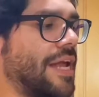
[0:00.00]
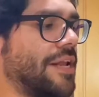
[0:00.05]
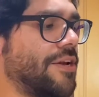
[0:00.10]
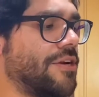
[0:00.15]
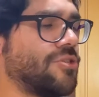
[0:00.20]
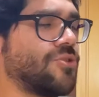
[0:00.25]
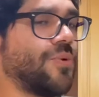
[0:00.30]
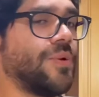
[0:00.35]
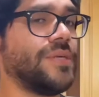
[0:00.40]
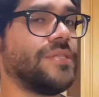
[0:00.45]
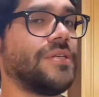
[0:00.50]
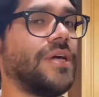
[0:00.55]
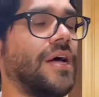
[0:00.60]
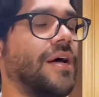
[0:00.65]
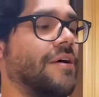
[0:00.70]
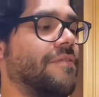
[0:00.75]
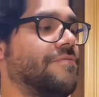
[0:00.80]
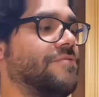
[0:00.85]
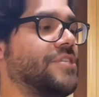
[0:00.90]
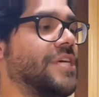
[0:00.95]
your choice
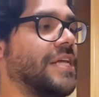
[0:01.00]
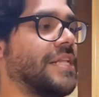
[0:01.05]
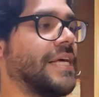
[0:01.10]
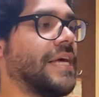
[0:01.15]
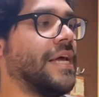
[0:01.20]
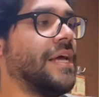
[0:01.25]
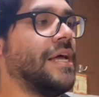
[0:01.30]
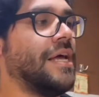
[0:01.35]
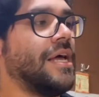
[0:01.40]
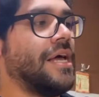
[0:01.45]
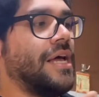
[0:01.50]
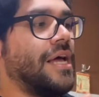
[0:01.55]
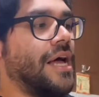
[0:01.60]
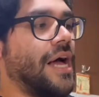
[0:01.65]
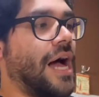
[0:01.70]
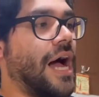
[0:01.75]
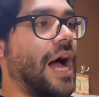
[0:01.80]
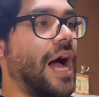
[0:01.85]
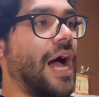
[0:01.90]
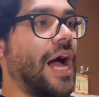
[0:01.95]
of jelly.
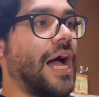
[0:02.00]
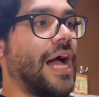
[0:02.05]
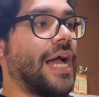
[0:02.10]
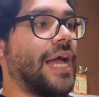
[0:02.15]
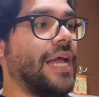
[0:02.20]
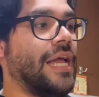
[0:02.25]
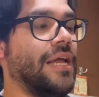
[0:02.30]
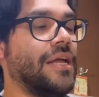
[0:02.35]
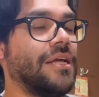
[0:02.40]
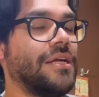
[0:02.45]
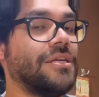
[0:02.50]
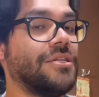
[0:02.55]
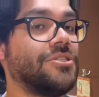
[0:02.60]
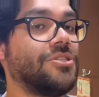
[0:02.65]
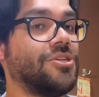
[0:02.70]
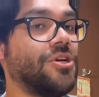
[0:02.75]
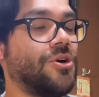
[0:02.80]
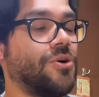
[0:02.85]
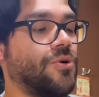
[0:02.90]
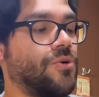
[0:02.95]
I
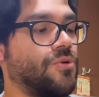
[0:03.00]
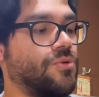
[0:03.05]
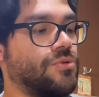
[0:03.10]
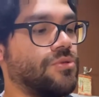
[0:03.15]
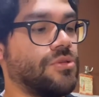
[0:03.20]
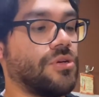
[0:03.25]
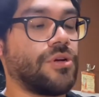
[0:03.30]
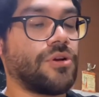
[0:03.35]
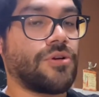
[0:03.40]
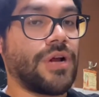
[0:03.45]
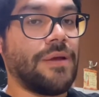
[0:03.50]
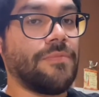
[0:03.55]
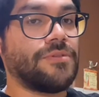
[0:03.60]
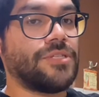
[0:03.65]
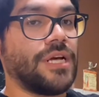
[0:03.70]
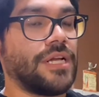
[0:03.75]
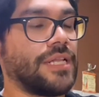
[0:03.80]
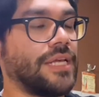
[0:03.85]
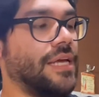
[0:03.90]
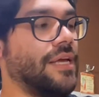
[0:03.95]
chose grape
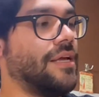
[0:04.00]
jelly.